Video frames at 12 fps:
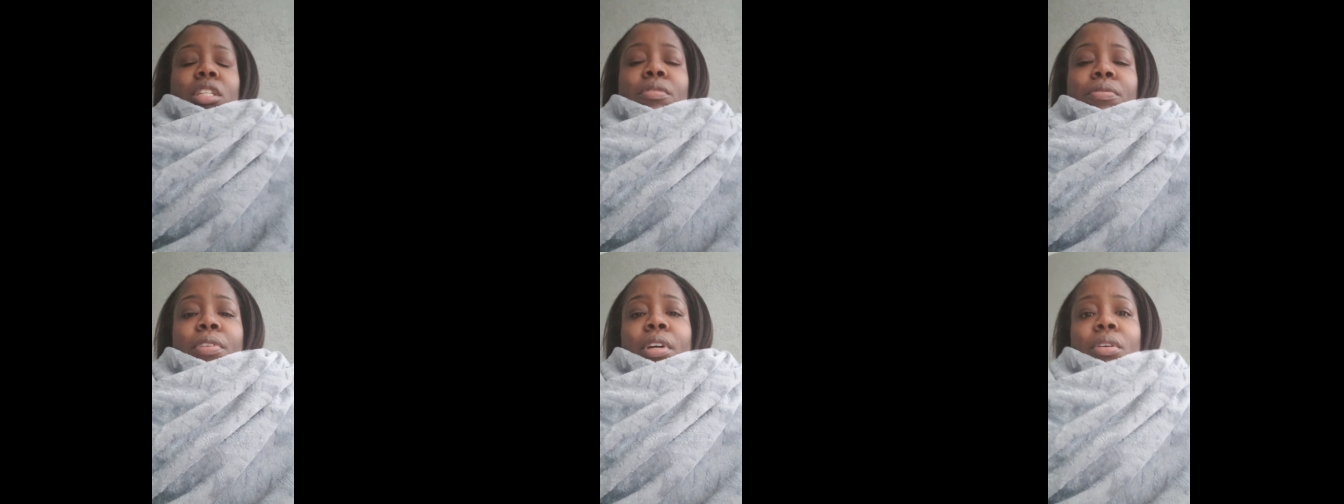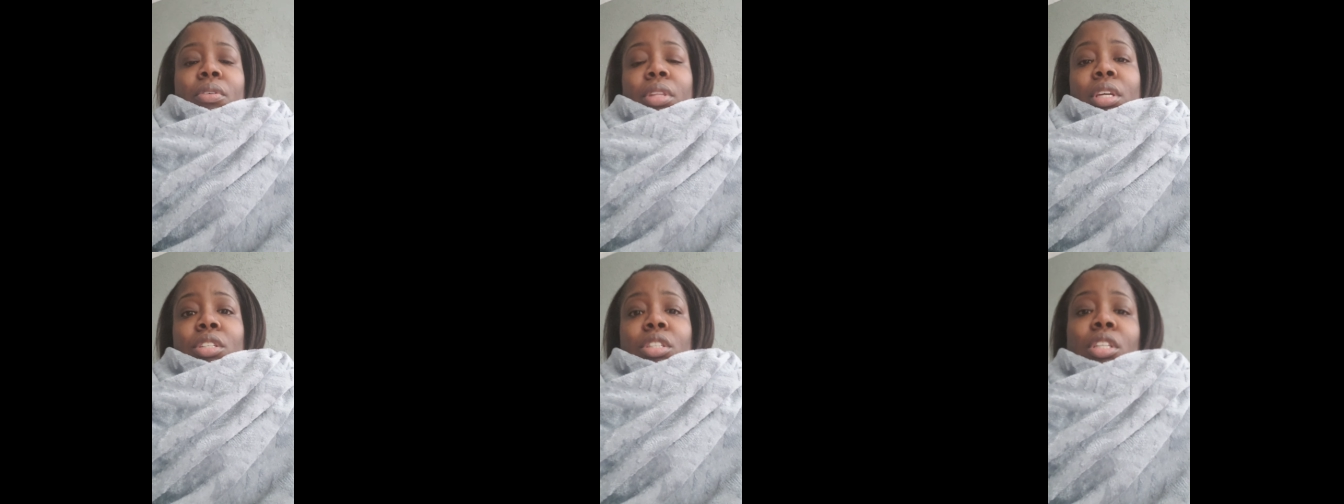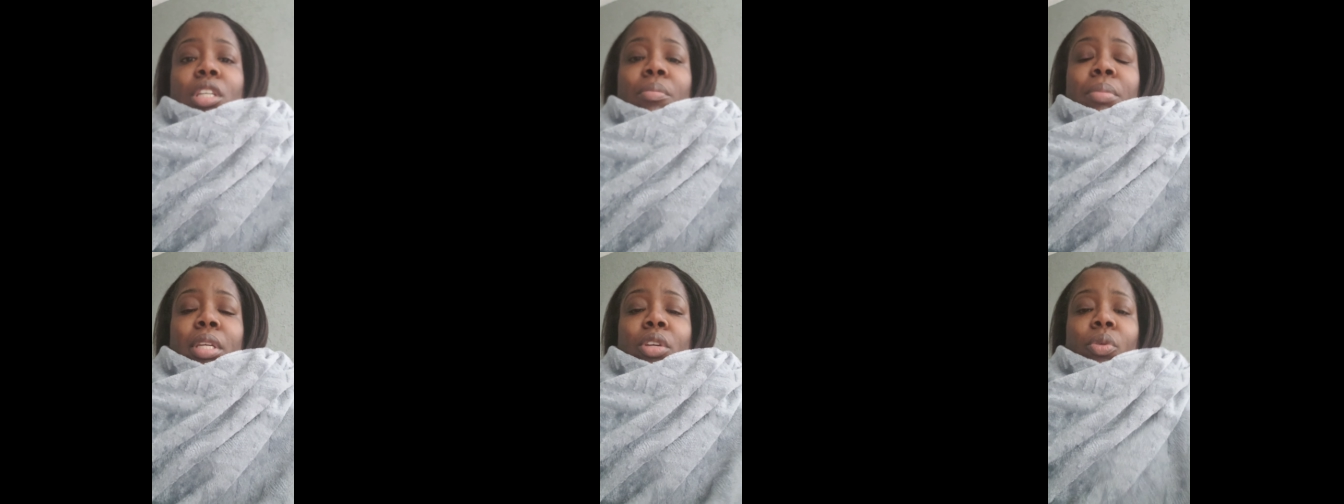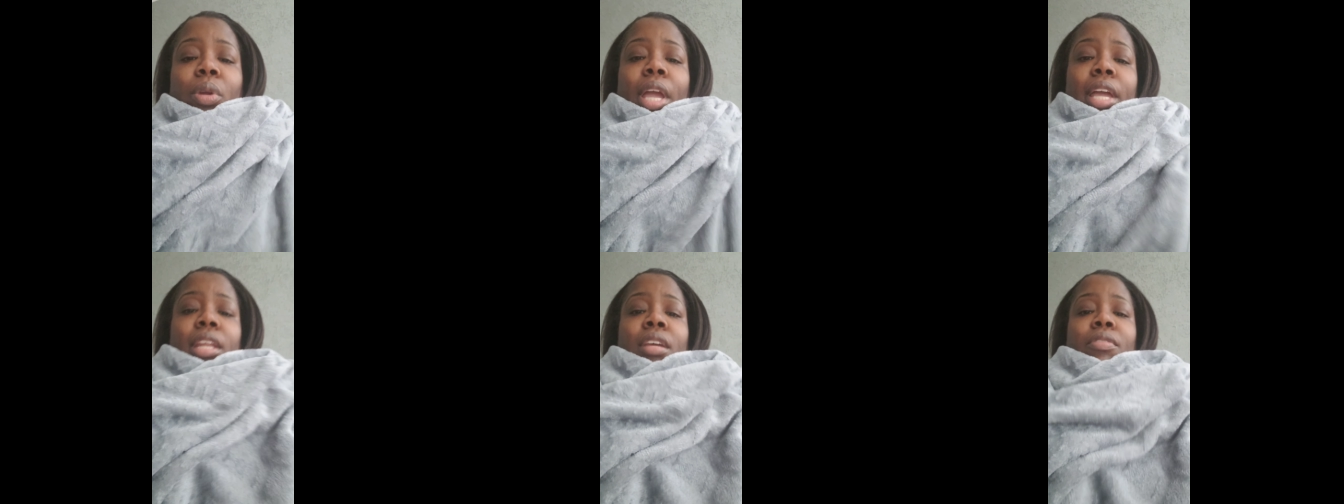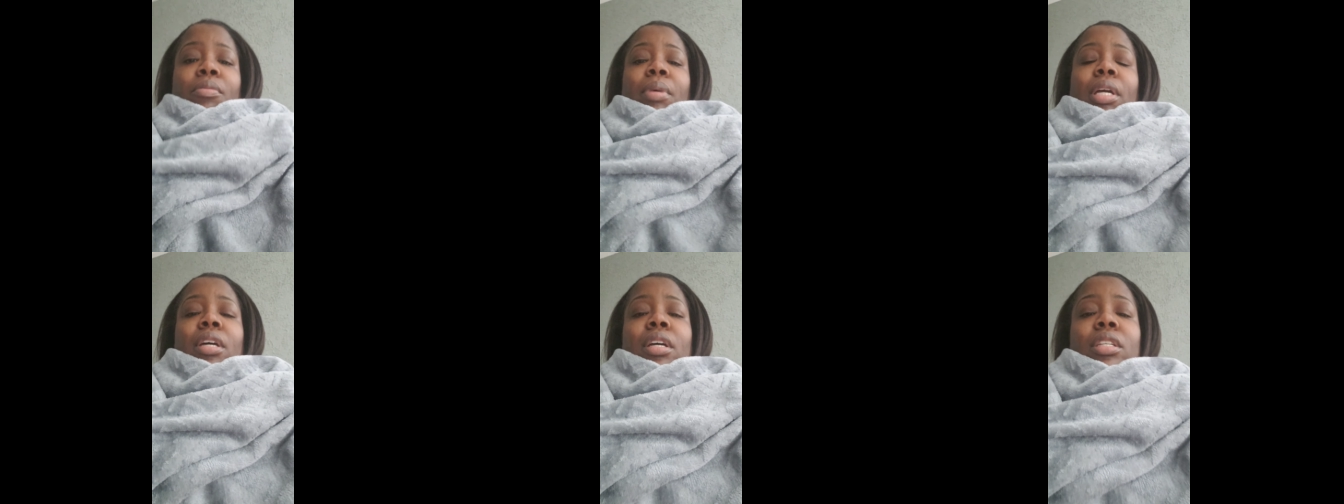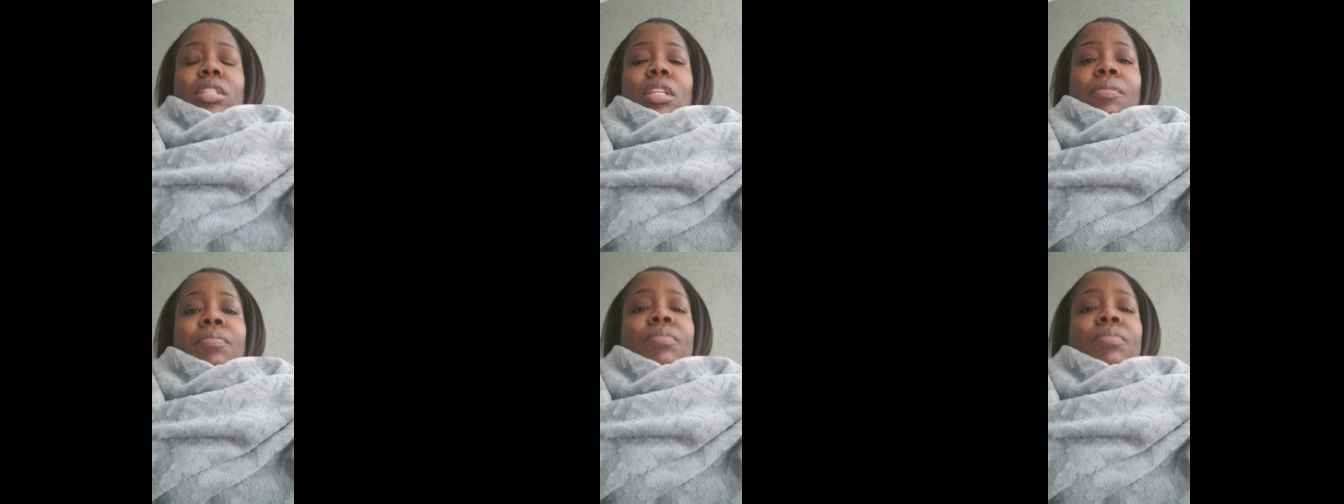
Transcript: she felt that she could be creative because